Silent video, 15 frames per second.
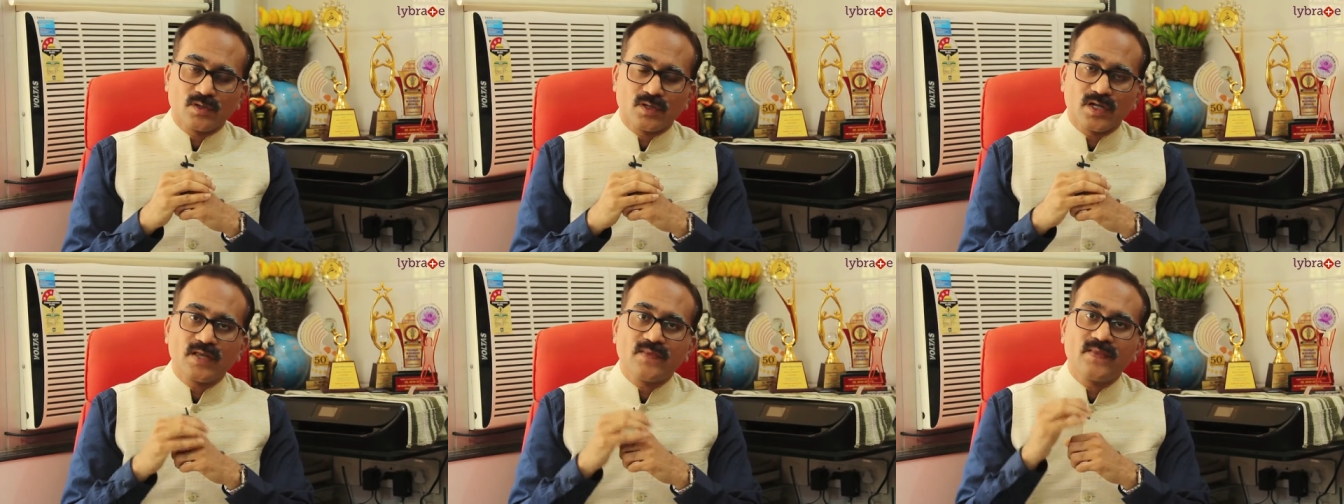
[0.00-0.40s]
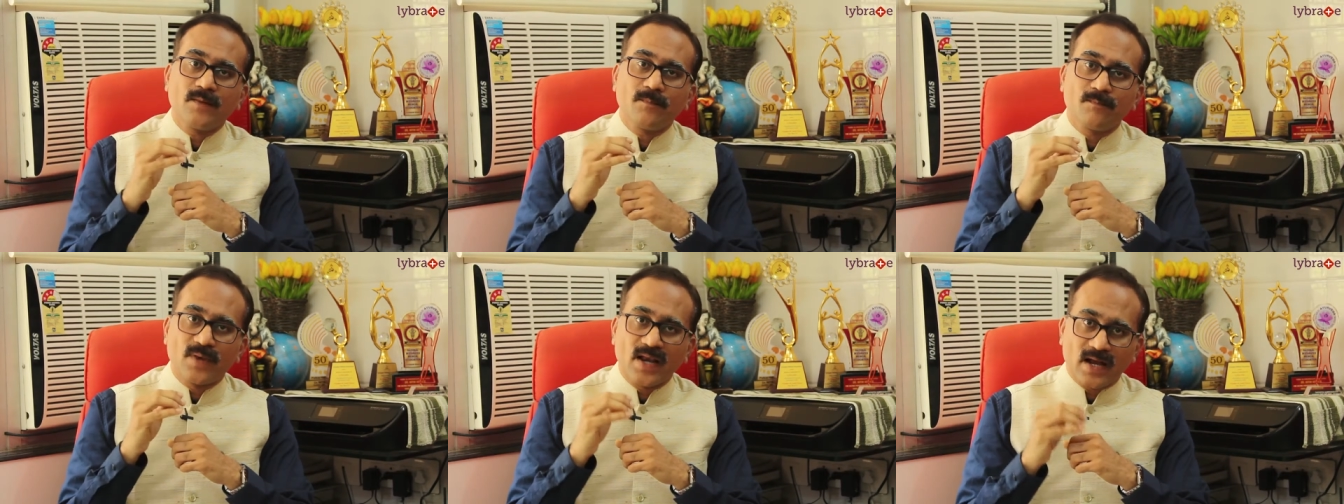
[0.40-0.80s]
in the
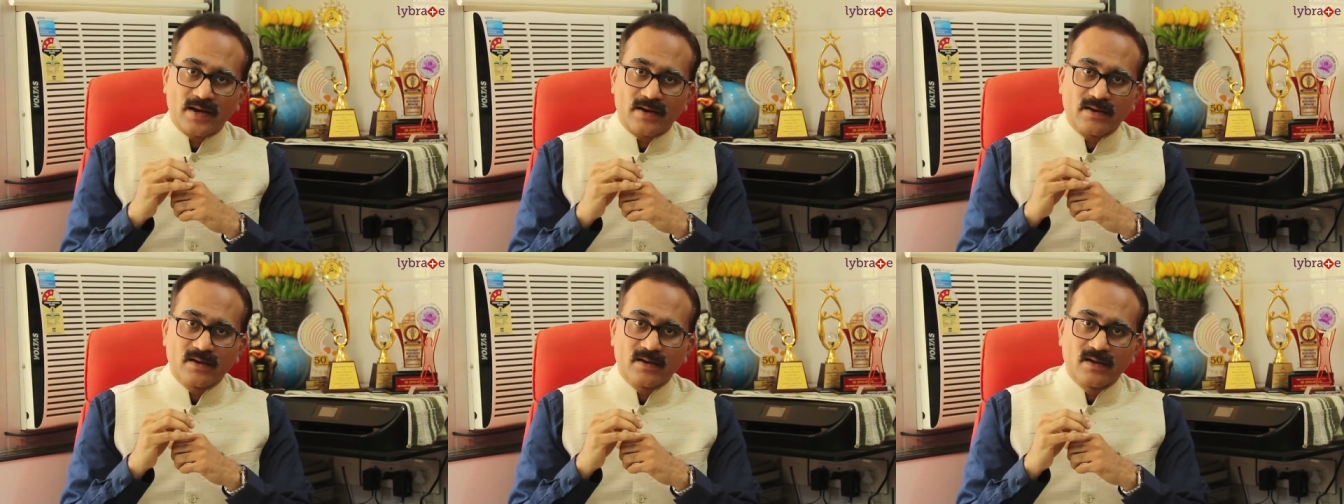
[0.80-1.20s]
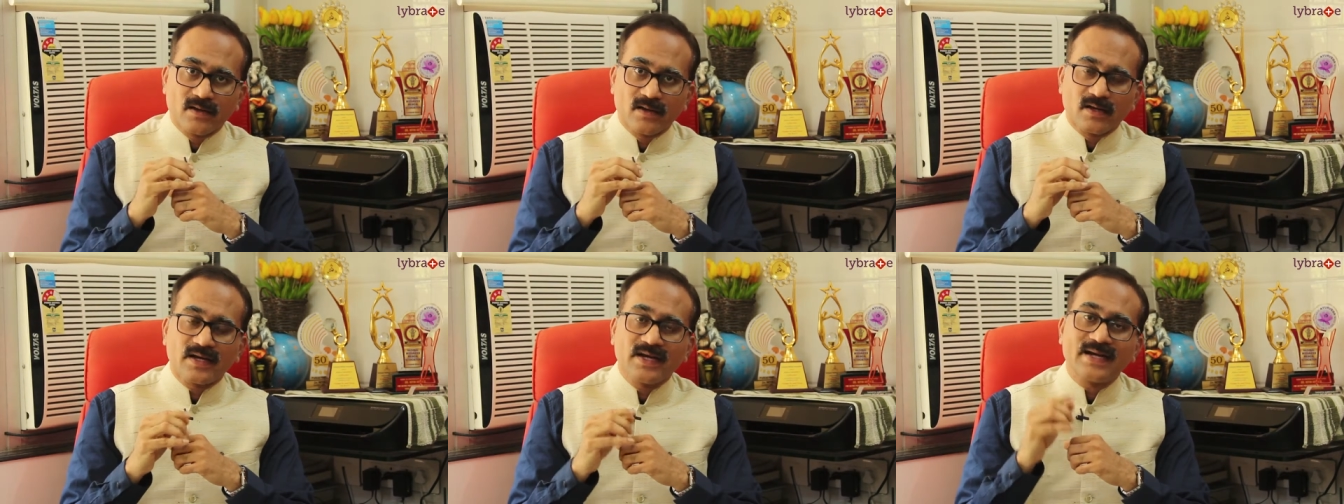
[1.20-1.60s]
blood,
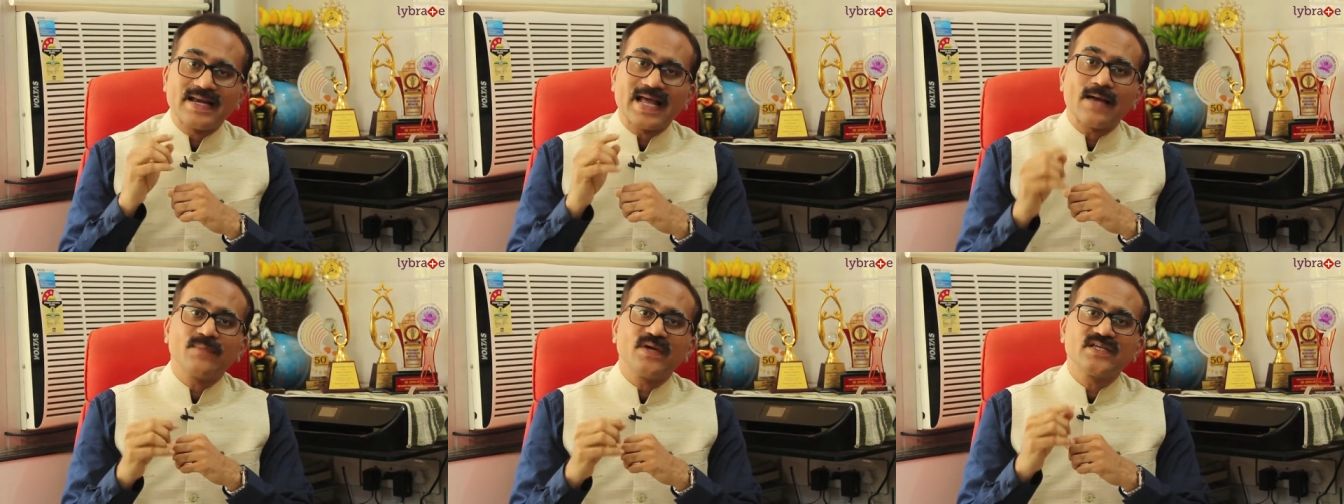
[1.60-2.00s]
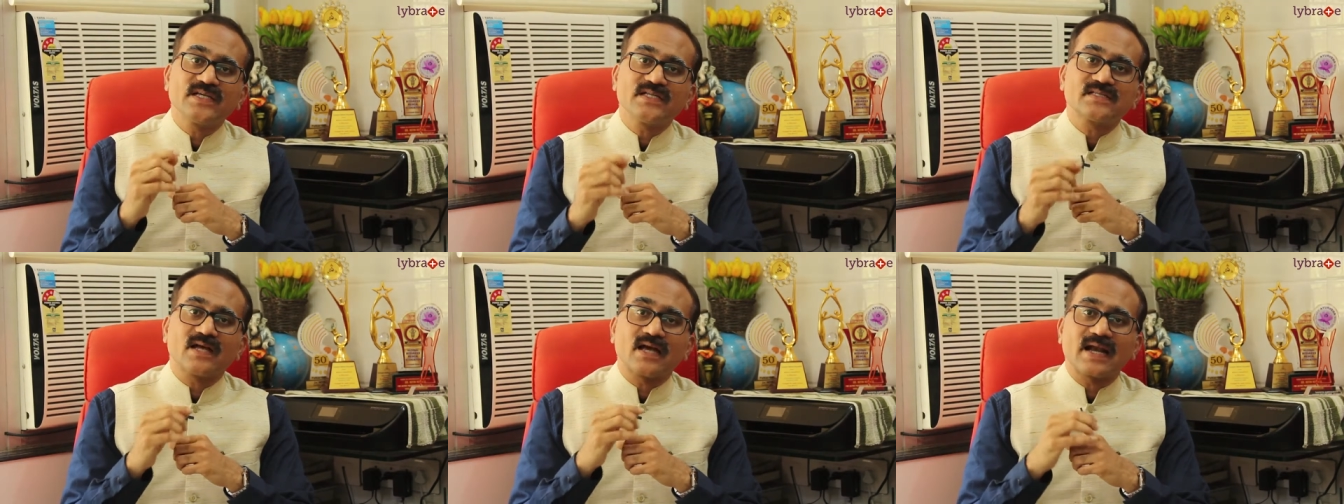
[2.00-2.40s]
it
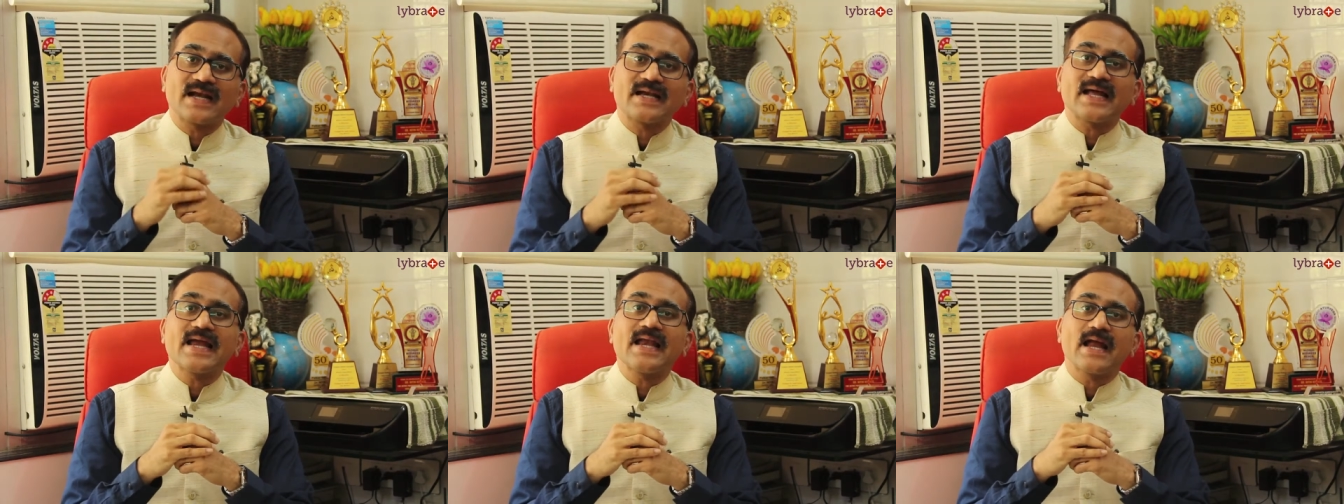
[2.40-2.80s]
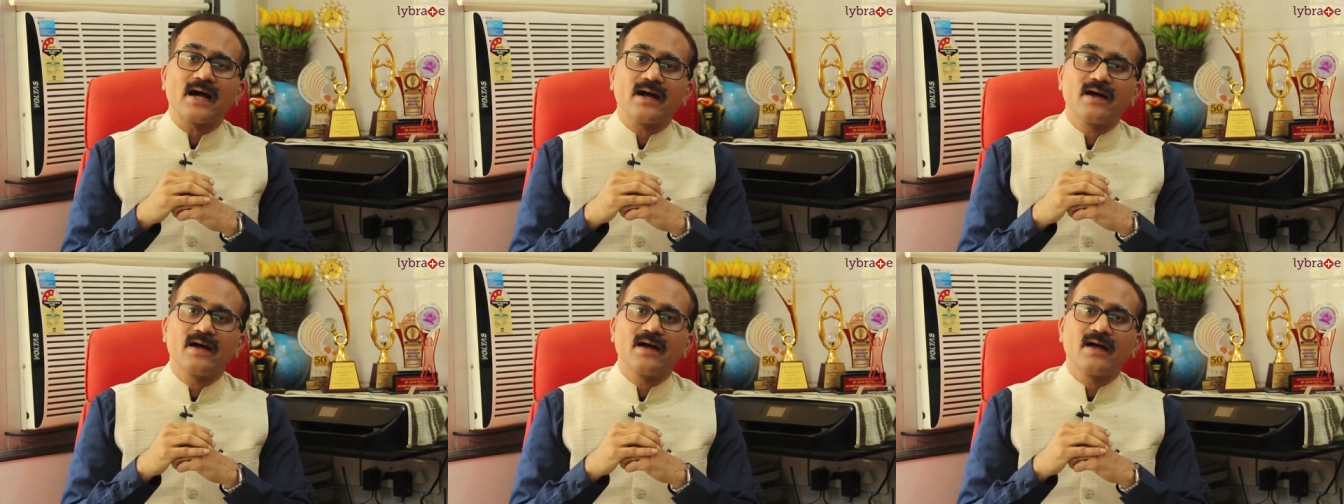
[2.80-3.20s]
damages retina